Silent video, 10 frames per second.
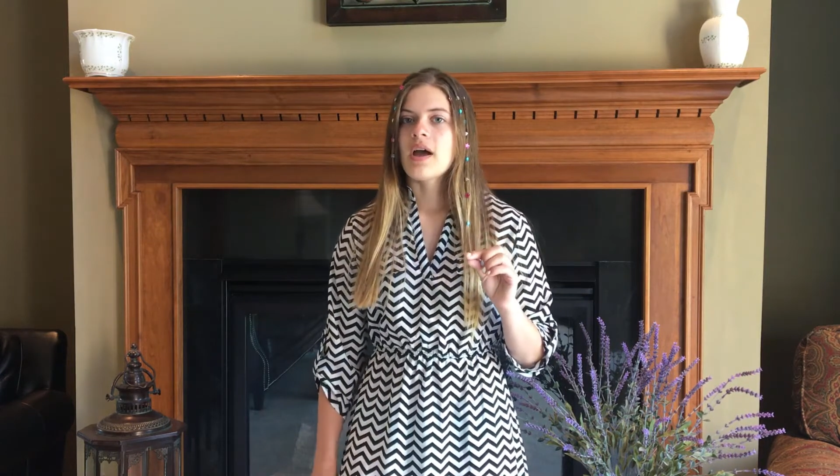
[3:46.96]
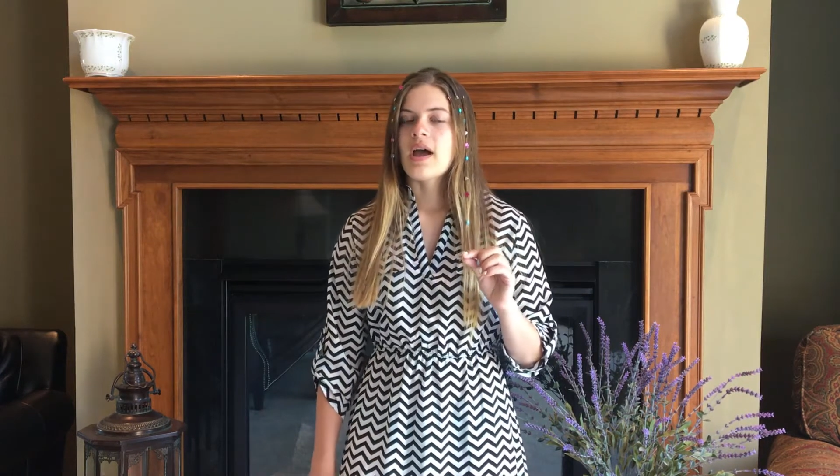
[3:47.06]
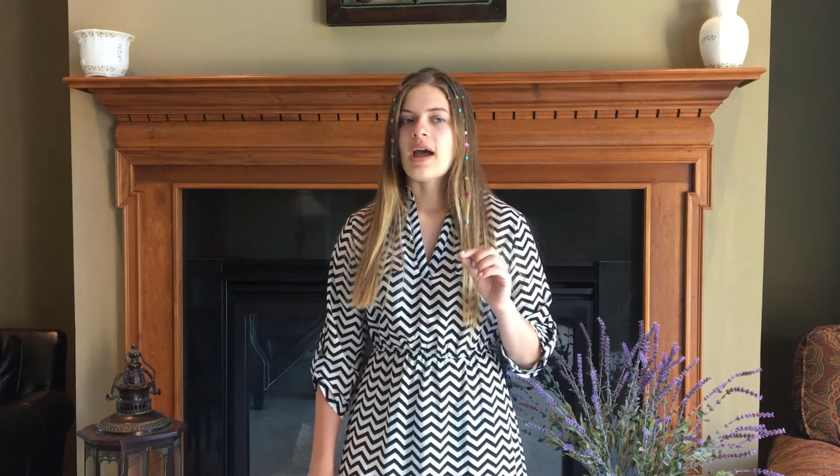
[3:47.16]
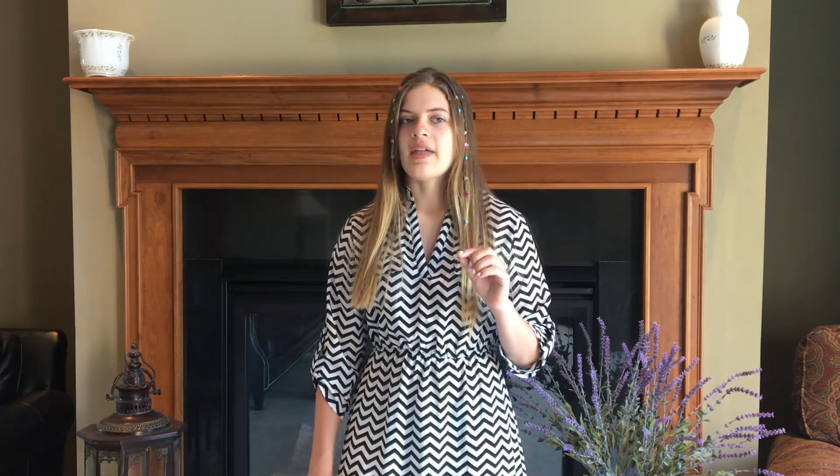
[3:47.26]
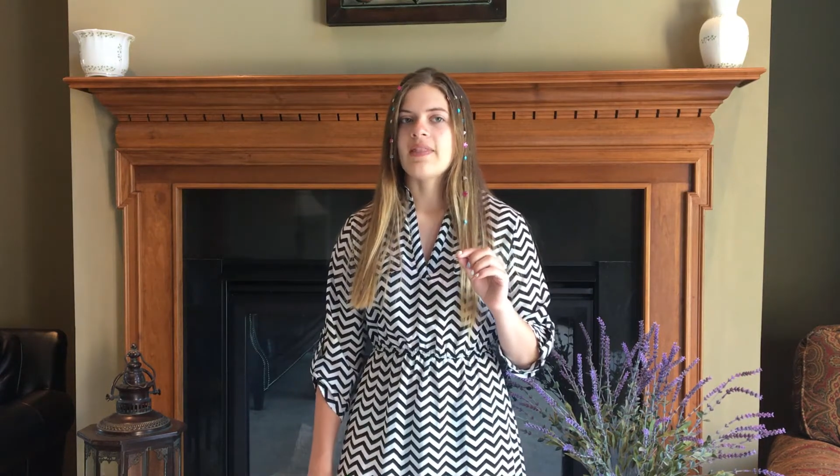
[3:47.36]

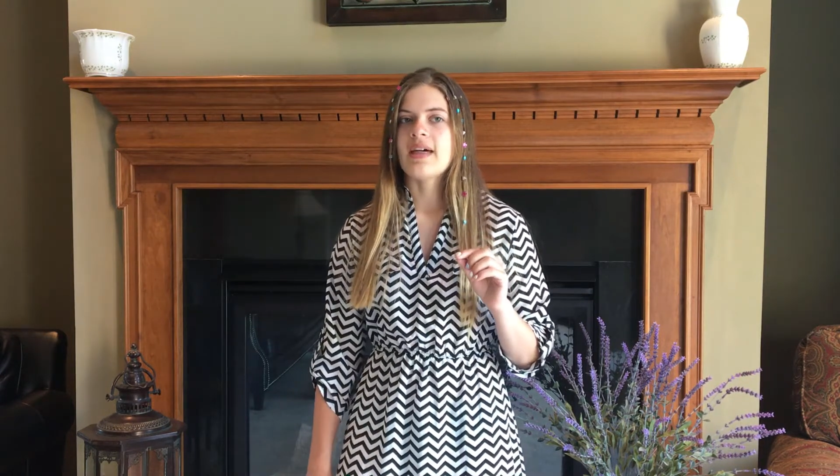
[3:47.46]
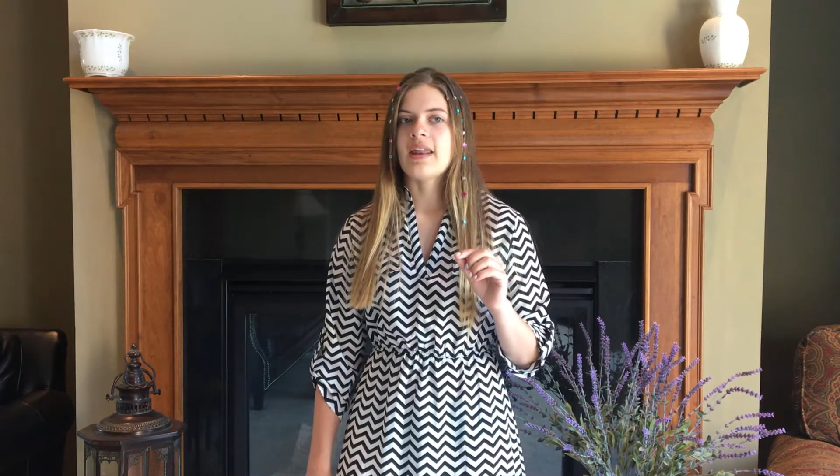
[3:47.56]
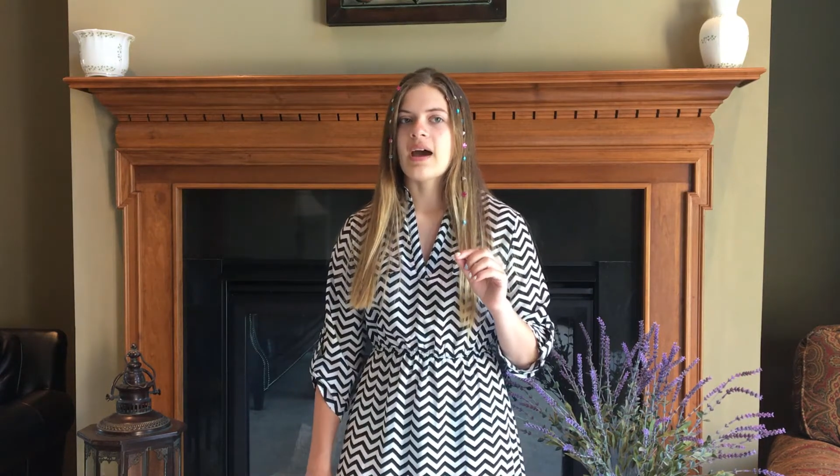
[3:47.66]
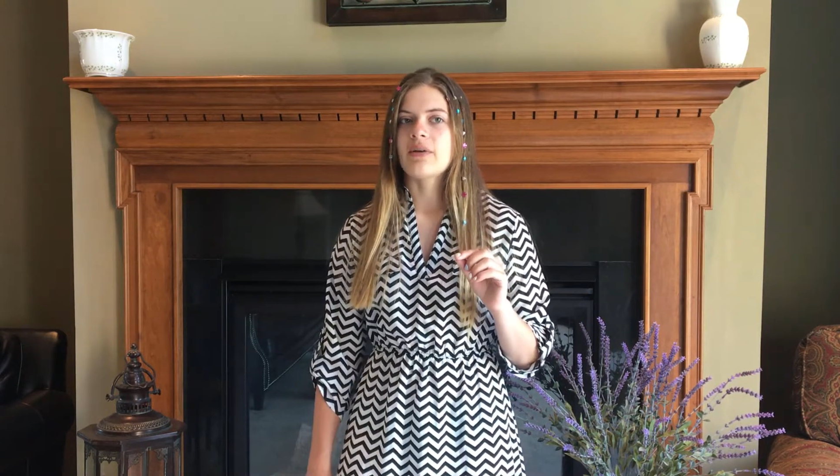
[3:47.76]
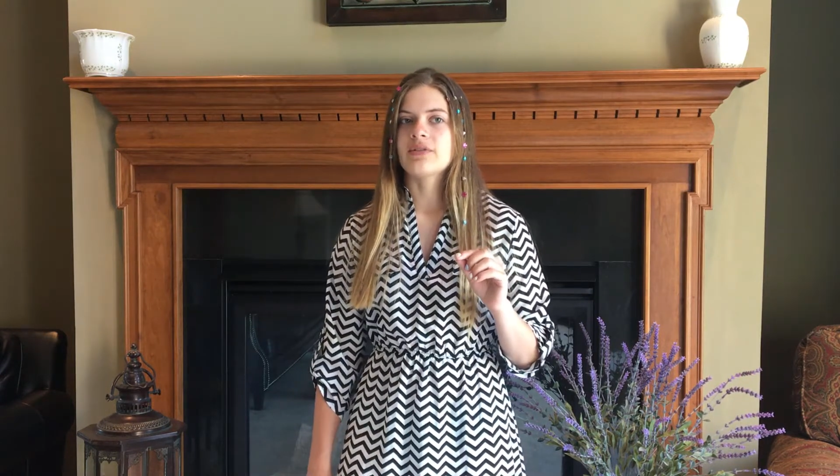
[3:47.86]
and then
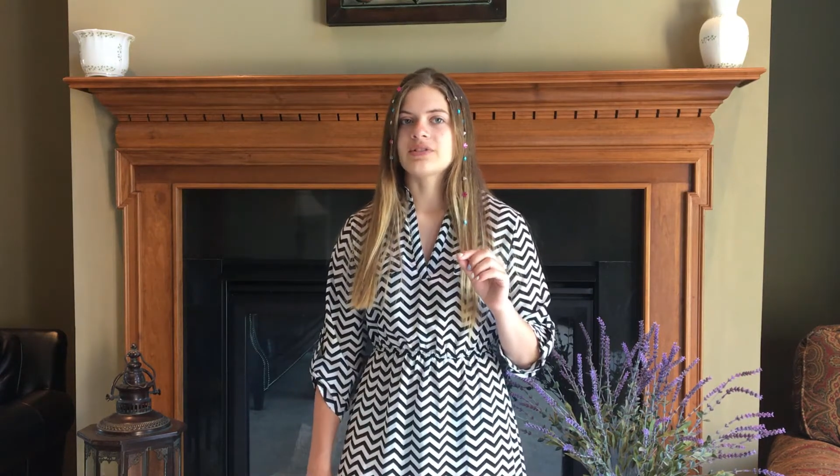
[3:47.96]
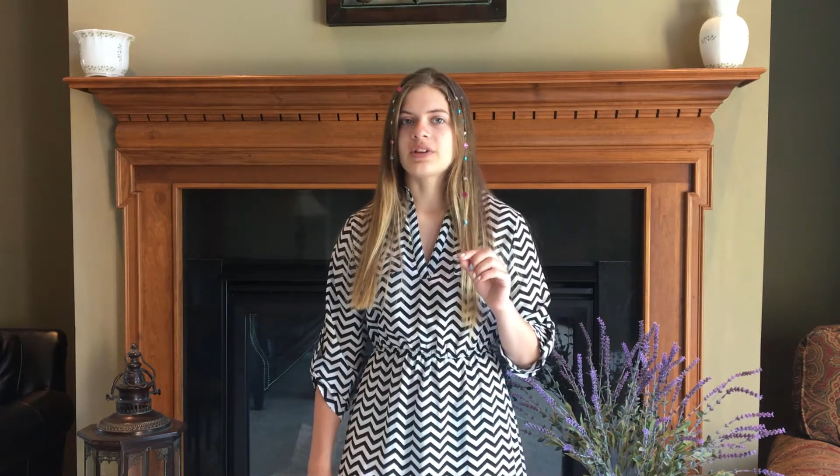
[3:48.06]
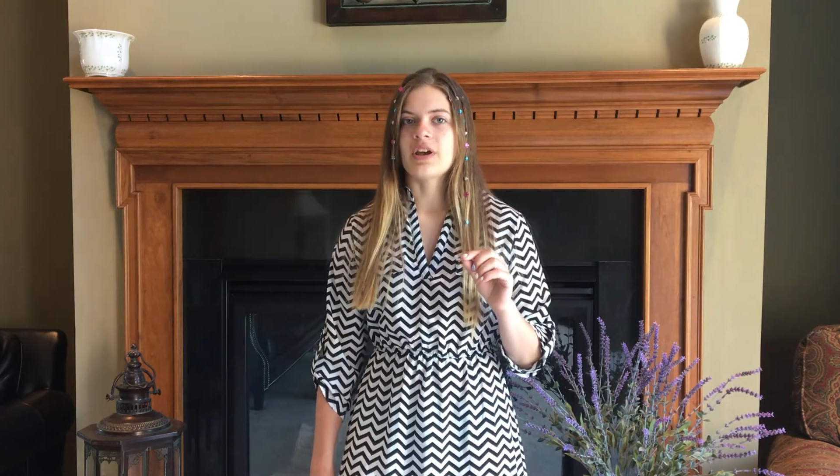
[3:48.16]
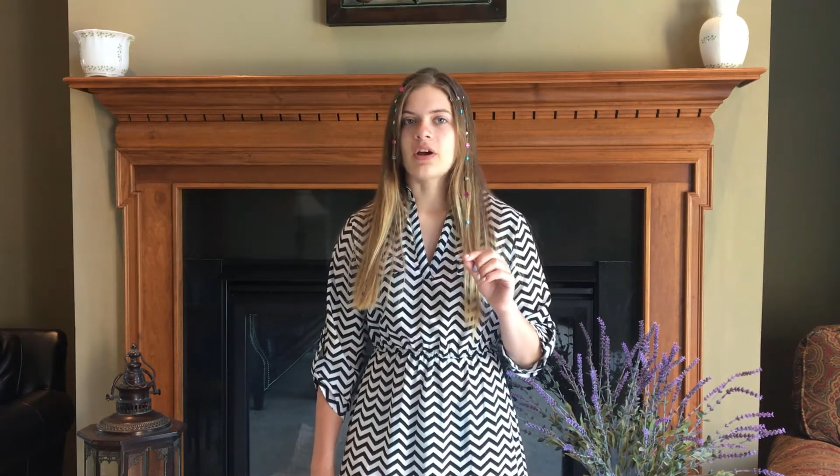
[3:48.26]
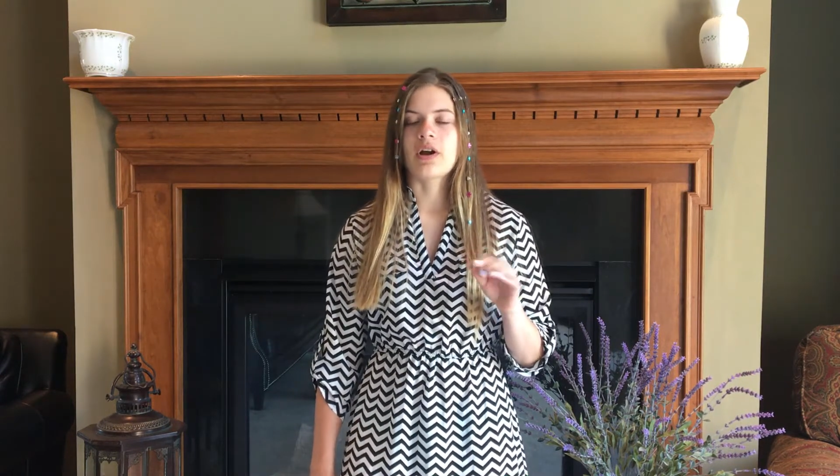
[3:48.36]
I was
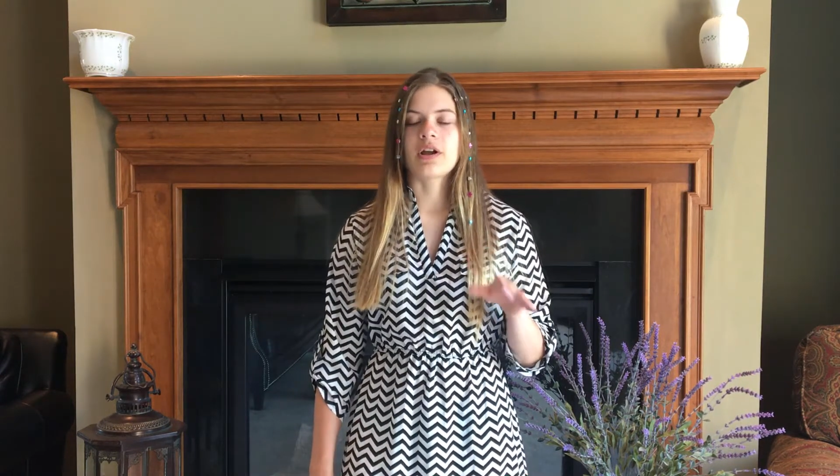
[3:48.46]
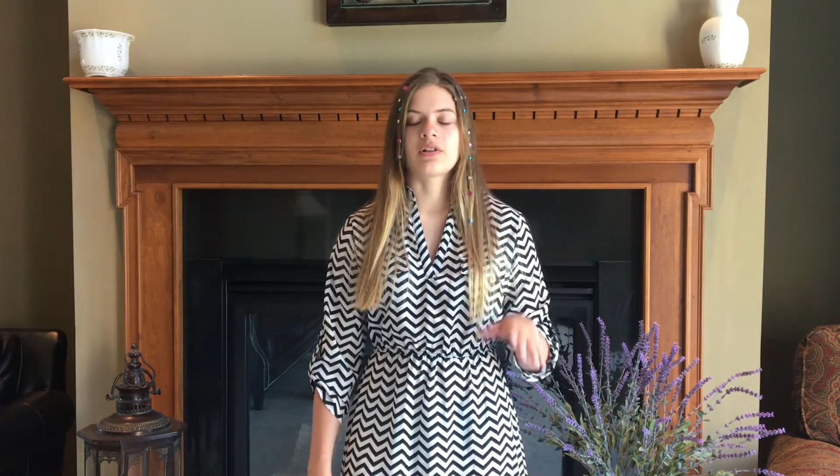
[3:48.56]
like, all right,